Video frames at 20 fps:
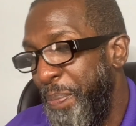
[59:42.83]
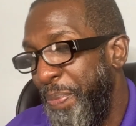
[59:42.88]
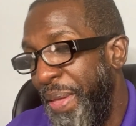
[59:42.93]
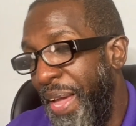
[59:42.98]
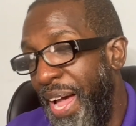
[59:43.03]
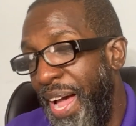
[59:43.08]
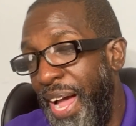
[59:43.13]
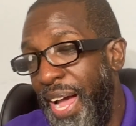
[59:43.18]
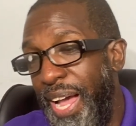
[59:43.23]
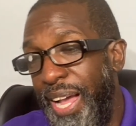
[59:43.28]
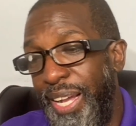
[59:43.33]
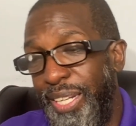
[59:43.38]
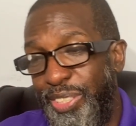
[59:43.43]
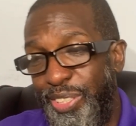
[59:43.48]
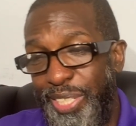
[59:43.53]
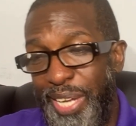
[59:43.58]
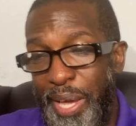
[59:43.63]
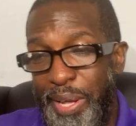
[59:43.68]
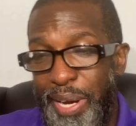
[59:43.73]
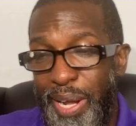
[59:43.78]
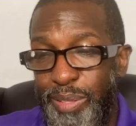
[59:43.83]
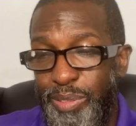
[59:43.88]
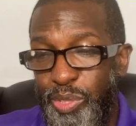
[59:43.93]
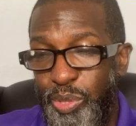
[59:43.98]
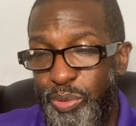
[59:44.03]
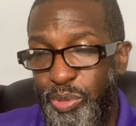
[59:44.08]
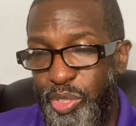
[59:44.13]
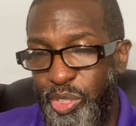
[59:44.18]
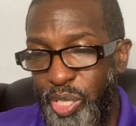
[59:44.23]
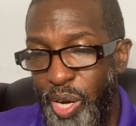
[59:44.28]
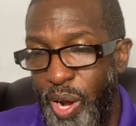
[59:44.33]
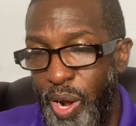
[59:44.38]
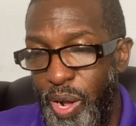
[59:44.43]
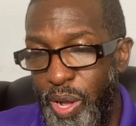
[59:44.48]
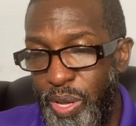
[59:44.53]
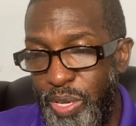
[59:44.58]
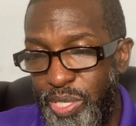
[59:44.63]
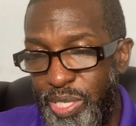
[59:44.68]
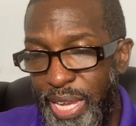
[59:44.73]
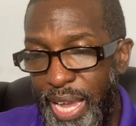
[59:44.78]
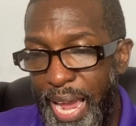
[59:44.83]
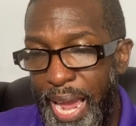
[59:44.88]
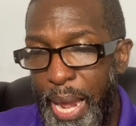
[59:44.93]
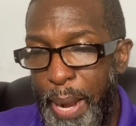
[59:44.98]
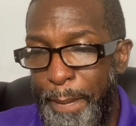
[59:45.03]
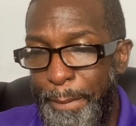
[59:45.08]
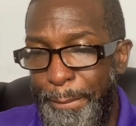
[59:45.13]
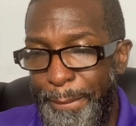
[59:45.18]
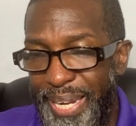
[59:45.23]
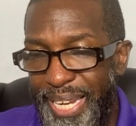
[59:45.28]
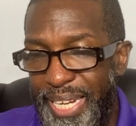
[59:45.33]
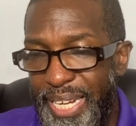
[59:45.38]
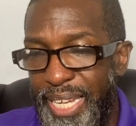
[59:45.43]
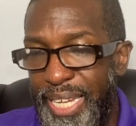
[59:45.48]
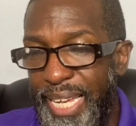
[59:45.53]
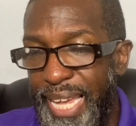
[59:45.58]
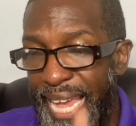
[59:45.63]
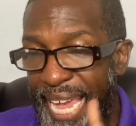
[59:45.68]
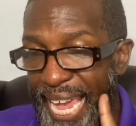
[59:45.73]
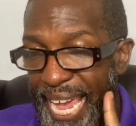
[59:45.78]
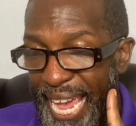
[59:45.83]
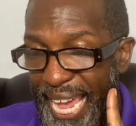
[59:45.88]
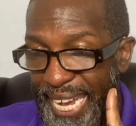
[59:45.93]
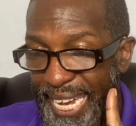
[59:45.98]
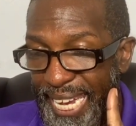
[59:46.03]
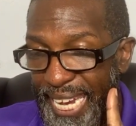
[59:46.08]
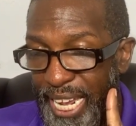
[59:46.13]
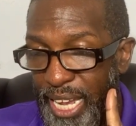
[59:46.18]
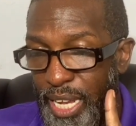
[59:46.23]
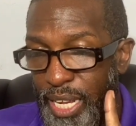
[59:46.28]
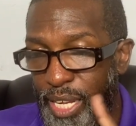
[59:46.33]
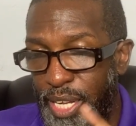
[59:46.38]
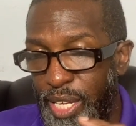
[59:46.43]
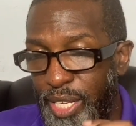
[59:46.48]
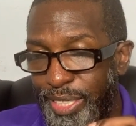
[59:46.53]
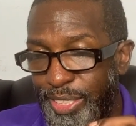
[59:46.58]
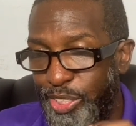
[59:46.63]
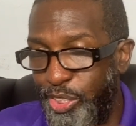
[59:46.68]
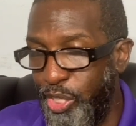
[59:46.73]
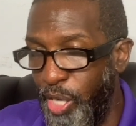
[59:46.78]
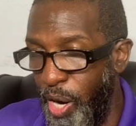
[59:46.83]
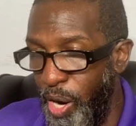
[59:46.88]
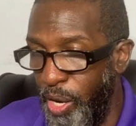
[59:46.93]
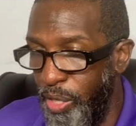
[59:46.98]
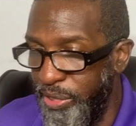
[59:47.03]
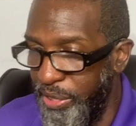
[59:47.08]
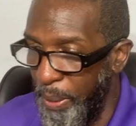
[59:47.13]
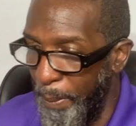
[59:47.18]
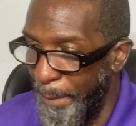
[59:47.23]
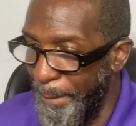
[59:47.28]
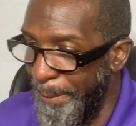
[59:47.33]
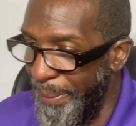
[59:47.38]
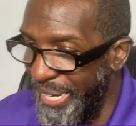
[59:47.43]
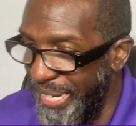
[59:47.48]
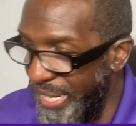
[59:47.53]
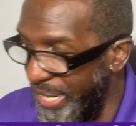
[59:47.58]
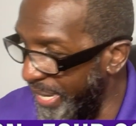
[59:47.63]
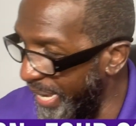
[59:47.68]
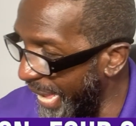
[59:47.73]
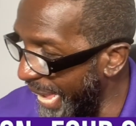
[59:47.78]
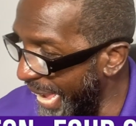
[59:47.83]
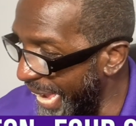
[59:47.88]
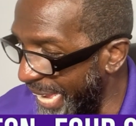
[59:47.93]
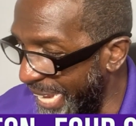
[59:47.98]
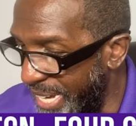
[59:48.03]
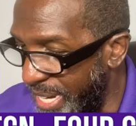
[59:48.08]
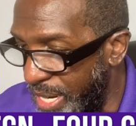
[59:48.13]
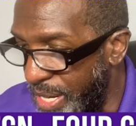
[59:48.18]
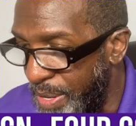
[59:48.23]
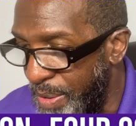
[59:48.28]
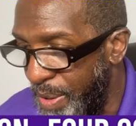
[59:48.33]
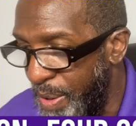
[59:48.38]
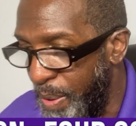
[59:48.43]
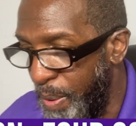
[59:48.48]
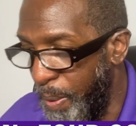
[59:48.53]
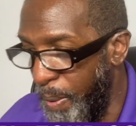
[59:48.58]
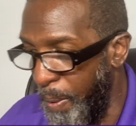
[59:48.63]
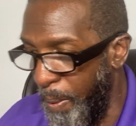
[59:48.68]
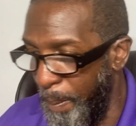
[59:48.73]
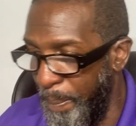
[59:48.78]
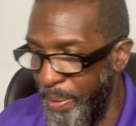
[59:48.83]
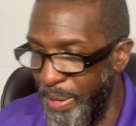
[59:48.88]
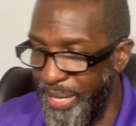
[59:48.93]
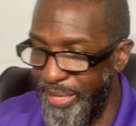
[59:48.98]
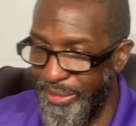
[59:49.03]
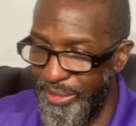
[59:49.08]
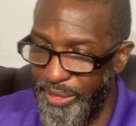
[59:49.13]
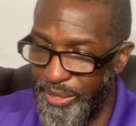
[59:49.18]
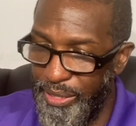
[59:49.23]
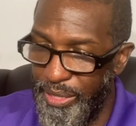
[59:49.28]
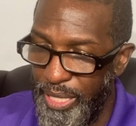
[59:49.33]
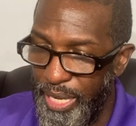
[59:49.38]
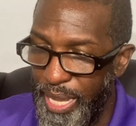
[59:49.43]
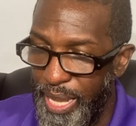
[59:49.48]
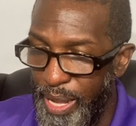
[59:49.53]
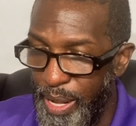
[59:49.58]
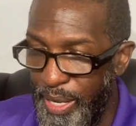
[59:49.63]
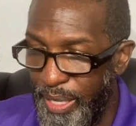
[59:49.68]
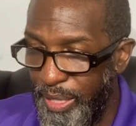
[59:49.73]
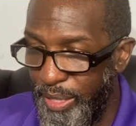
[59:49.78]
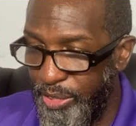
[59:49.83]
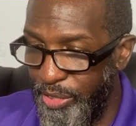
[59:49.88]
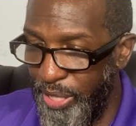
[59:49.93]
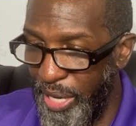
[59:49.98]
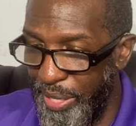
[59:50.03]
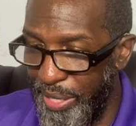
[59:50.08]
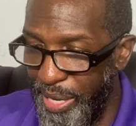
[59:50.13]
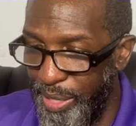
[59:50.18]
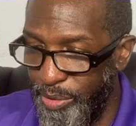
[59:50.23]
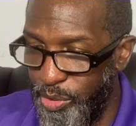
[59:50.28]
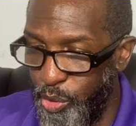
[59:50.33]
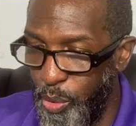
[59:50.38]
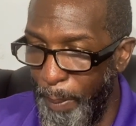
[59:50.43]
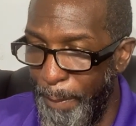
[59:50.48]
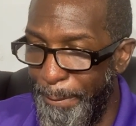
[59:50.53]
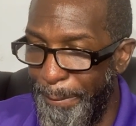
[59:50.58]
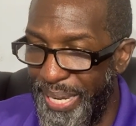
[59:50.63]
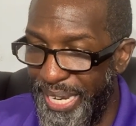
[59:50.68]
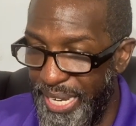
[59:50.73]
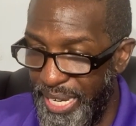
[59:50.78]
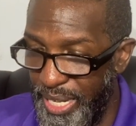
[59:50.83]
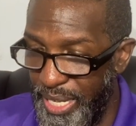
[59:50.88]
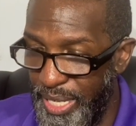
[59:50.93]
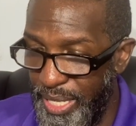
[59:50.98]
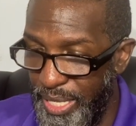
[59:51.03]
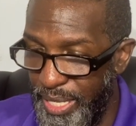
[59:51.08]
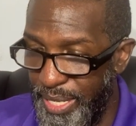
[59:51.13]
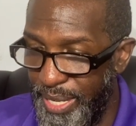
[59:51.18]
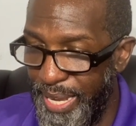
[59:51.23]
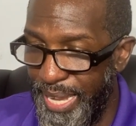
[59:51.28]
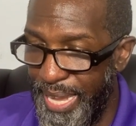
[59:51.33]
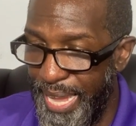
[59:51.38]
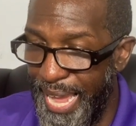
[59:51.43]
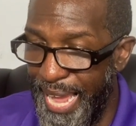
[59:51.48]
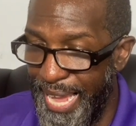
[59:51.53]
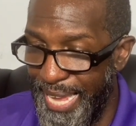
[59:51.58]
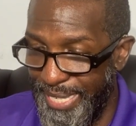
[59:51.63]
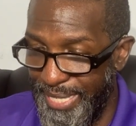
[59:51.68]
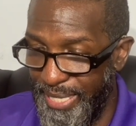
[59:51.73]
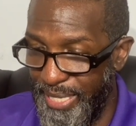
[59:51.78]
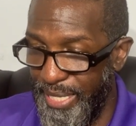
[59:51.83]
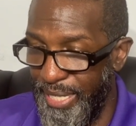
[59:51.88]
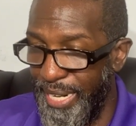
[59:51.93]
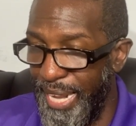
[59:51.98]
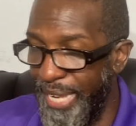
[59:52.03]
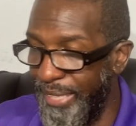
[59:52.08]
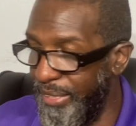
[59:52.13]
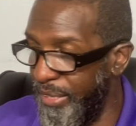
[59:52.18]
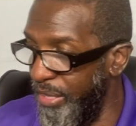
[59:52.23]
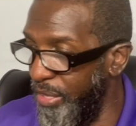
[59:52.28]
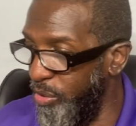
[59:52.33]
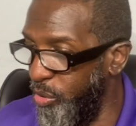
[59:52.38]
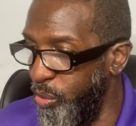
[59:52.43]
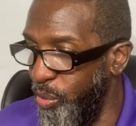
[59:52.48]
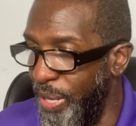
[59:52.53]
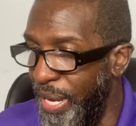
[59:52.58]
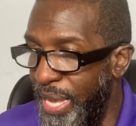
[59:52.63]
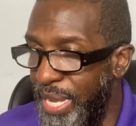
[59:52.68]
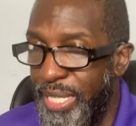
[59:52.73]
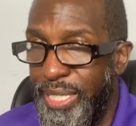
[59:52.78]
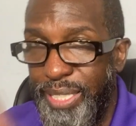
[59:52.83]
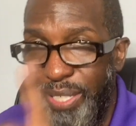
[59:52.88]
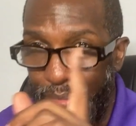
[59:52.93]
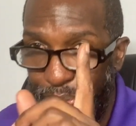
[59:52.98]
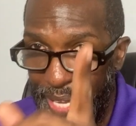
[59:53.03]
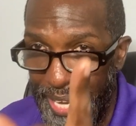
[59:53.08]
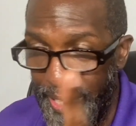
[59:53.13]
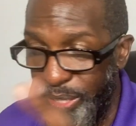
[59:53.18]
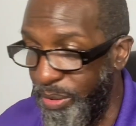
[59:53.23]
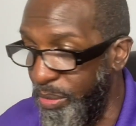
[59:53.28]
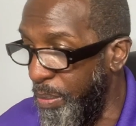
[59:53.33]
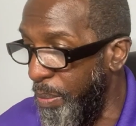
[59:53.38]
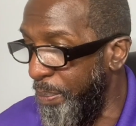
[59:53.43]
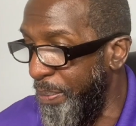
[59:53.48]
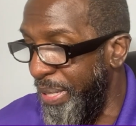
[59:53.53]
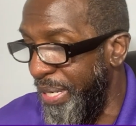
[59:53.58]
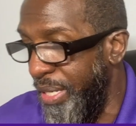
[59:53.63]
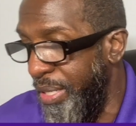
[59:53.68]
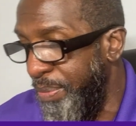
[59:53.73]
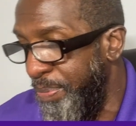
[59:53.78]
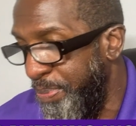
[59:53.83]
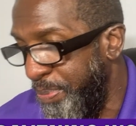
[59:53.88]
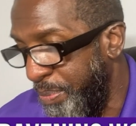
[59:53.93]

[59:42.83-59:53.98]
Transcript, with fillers: Shout out to Charles and Mina N. Charles and Mina N. All praises. Shout out to Mia S. Last initial S. Thank you, Mia.